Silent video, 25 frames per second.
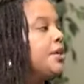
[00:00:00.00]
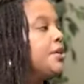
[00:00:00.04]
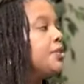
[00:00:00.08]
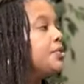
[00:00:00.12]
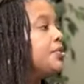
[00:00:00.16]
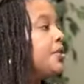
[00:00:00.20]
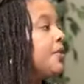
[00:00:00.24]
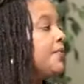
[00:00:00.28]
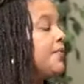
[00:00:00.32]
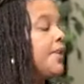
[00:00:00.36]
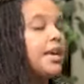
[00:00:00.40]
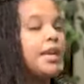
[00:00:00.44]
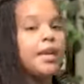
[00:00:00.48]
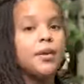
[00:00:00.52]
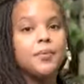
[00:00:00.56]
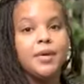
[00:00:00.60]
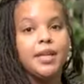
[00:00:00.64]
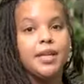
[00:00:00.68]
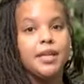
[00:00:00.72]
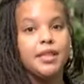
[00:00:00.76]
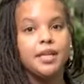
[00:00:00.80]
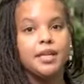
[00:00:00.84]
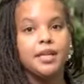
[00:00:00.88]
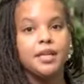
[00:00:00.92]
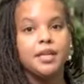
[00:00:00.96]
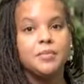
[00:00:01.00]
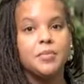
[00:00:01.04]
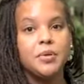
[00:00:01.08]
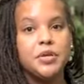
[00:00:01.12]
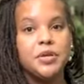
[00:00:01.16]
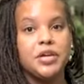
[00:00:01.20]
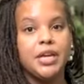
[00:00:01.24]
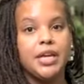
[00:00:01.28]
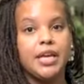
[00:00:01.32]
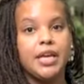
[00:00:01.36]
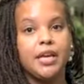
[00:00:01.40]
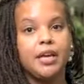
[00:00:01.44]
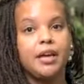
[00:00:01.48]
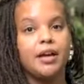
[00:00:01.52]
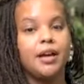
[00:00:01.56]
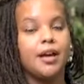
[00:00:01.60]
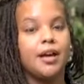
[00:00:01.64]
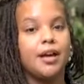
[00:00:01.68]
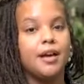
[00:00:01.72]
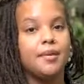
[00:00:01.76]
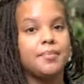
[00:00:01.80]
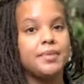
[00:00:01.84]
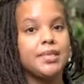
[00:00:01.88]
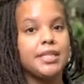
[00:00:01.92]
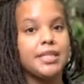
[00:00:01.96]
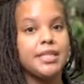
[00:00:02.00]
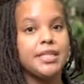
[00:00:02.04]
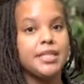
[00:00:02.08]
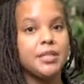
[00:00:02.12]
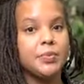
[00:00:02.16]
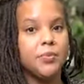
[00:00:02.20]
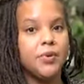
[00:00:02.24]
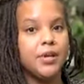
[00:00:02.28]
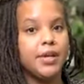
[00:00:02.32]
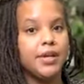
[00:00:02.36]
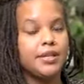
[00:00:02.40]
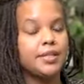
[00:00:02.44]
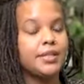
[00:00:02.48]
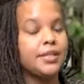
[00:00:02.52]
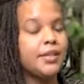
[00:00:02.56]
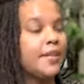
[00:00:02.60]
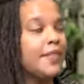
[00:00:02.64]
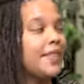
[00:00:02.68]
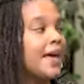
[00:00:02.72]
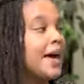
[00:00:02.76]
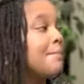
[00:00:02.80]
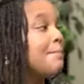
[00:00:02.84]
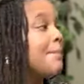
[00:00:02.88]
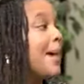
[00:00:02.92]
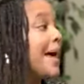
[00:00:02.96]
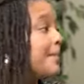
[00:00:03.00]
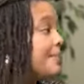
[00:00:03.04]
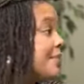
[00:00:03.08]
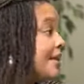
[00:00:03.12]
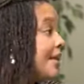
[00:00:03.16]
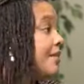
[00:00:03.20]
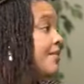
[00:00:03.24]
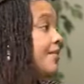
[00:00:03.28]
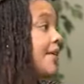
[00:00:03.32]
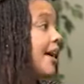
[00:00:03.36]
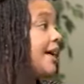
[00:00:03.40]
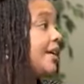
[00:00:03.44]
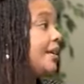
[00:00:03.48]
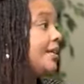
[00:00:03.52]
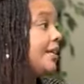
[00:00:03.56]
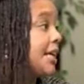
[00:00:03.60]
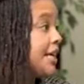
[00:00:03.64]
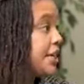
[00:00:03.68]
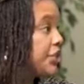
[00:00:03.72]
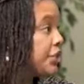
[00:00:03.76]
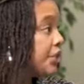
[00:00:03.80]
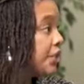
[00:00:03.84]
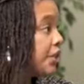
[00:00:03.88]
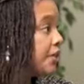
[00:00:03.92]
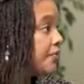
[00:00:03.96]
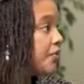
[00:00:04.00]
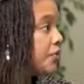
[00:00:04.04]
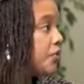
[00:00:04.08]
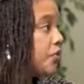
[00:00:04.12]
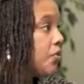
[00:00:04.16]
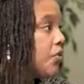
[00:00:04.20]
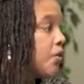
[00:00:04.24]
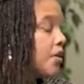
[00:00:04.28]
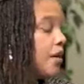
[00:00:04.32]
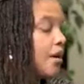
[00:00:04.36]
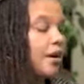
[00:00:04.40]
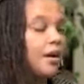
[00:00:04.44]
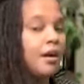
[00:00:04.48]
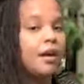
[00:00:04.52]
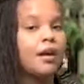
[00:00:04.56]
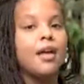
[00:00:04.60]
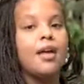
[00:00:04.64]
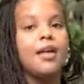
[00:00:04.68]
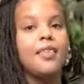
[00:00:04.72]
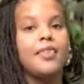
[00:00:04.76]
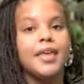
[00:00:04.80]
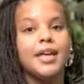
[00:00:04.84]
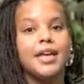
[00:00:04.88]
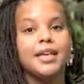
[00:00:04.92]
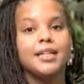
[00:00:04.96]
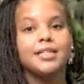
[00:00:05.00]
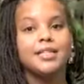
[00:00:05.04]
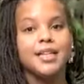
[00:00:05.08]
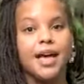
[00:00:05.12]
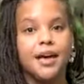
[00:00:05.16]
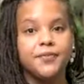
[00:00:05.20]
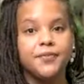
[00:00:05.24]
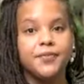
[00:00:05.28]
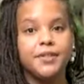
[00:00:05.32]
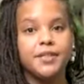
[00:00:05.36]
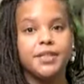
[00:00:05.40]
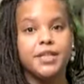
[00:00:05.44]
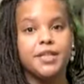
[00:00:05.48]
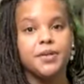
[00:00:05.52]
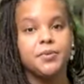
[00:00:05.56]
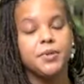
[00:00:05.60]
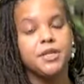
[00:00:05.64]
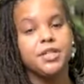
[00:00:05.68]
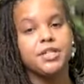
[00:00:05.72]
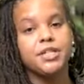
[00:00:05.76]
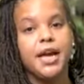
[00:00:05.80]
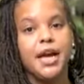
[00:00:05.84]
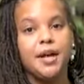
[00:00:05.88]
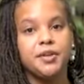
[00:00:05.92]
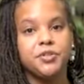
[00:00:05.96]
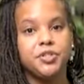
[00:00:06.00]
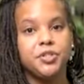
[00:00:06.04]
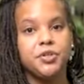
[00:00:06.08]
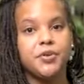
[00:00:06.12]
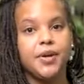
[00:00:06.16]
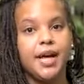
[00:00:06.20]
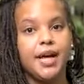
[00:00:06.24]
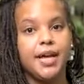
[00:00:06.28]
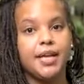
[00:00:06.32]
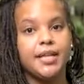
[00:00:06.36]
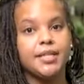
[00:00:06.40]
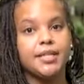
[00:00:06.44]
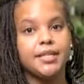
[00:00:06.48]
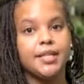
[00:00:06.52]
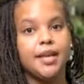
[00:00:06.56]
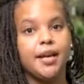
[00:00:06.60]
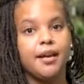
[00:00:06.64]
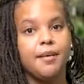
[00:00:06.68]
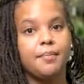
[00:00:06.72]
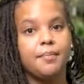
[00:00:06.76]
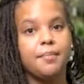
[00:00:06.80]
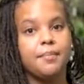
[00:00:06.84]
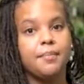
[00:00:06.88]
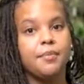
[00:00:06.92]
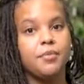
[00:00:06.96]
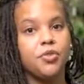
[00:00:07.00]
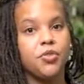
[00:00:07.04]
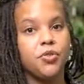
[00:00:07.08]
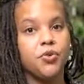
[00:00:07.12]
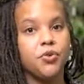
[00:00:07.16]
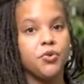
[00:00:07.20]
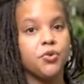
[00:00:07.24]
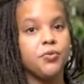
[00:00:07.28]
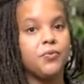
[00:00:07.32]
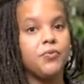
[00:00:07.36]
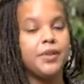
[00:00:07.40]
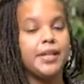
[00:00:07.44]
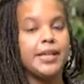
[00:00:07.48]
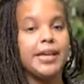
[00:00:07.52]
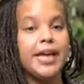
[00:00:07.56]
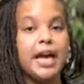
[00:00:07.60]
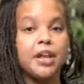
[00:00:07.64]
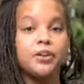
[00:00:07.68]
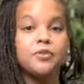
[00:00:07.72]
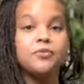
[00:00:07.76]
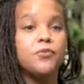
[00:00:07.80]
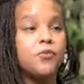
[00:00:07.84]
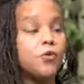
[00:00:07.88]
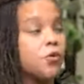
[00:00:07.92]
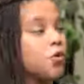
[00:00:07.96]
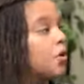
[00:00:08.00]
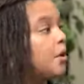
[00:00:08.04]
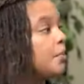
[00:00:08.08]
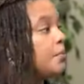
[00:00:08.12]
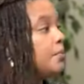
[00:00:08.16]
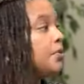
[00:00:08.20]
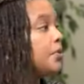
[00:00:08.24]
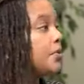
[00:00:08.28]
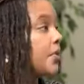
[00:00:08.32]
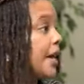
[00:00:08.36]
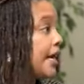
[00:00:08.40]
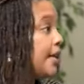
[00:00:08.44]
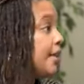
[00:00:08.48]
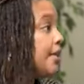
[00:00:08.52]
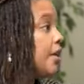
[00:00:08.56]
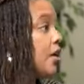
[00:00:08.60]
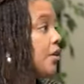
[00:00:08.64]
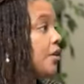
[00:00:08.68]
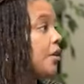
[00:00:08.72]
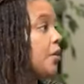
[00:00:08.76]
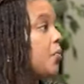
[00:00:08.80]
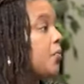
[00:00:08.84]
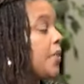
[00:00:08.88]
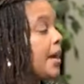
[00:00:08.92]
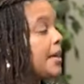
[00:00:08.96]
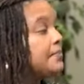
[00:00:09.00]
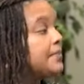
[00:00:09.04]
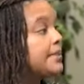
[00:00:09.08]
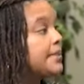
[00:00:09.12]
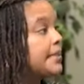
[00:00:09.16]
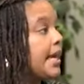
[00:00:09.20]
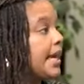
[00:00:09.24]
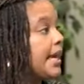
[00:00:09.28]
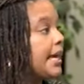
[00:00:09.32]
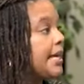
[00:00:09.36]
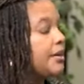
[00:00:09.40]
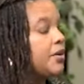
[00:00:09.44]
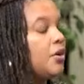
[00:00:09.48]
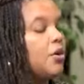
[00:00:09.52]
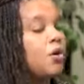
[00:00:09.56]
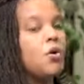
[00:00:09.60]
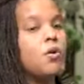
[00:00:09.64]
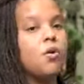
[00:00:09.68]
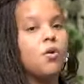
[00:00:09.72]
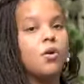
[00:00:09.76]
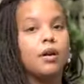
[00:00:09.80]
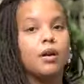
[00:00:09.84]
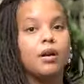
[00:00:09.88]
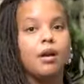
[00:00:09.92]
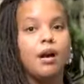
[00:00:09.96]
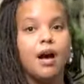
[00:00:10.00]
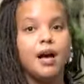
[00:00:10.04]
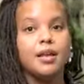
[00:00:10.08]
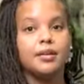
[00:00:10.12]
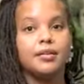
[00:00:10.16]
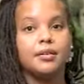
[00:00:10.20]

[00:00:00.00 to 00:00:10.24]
So if anyone in the community um, sees someone that might be in violation of the order, they can definitely reach out to us um, through filling out a form directly on our website or